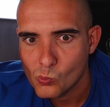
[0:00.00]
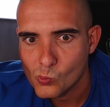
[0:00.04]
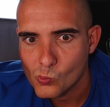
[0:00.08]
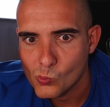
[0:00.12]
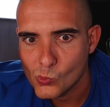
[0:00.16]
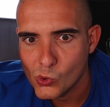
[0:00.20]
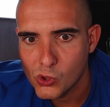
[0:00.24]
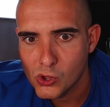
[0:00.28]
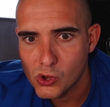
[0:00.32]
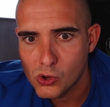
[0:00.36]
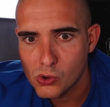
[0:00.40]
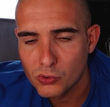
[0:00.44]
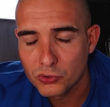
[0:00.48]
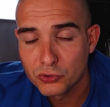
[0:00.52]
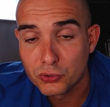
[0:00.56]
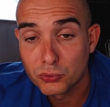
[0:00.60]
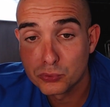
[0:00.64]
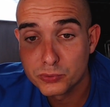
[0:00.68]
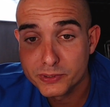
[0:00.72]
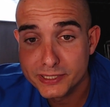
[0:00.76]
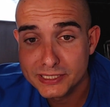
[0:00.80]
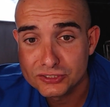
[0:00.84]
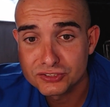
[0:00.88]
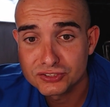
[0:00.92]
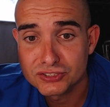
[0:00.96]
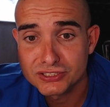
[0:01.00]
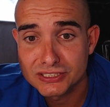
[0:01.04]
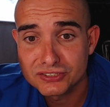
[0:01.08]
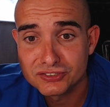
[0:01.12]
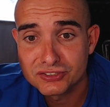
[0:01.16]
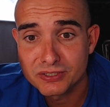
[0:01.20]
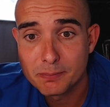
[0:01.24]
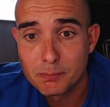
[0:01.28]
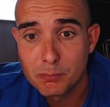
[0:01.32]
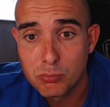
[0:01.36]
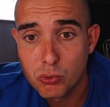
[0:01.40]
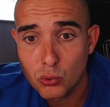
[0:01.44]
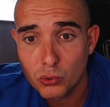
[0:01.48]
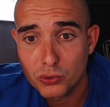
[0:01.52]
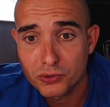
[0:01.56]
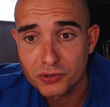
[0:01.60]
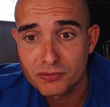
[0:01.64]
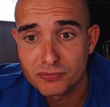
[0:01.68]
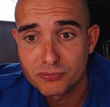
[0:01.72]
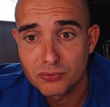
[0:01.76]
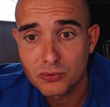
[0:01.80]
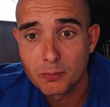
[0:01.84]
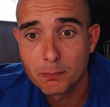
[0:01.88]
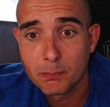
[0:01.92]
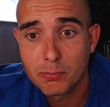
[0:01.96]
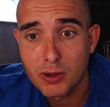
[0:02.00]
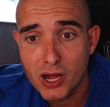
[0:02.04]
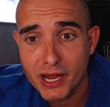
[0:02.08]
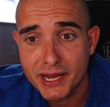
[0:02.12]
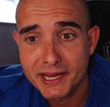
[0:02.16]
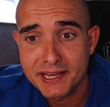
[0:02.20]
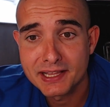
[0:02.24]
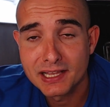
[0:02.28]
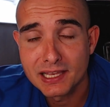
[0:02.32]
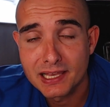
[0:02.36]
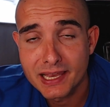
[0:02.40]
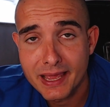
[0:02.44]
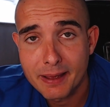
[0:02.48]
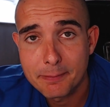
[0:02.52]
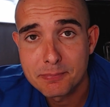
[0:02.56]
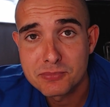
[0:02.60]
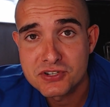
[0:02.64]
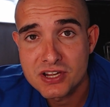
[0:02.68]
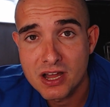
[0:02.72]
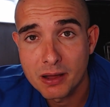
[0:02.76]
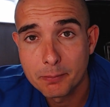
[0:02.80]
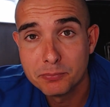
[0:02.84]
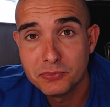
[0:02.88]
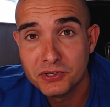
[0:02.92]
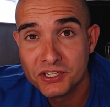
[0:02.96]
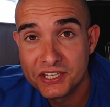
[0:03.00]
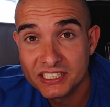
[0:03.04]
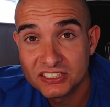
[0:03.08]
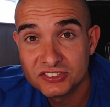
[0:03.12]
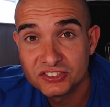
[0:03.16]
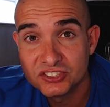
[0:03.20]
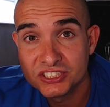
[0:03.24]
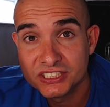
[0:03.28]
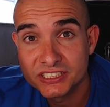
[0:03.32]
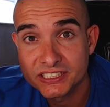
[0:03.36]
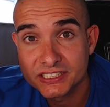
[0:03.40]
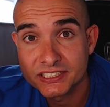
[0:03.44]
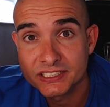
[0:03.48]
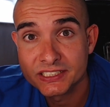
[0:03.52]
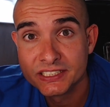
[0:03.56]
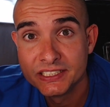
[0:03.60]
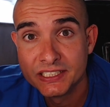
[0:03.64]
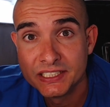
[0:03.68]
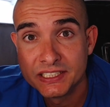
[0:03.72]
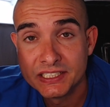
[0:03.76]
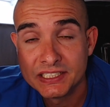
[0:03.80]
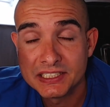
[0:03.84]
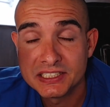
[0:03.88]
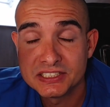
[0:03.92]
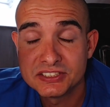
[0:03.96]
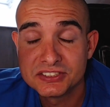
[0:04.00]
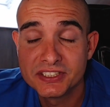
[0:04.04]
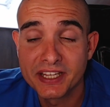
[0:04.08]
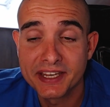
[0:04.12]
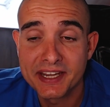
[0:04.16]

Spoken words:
The reason it's important for buying a laptop this year is that